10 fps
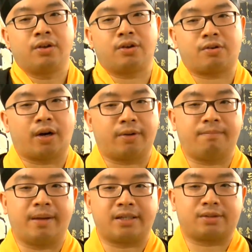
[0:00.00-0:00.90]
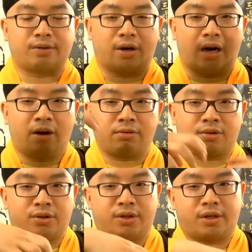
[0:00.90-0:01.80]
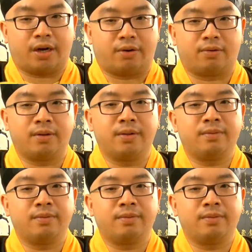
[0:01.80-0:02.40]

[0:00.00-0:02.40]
You try to mix their outer shell,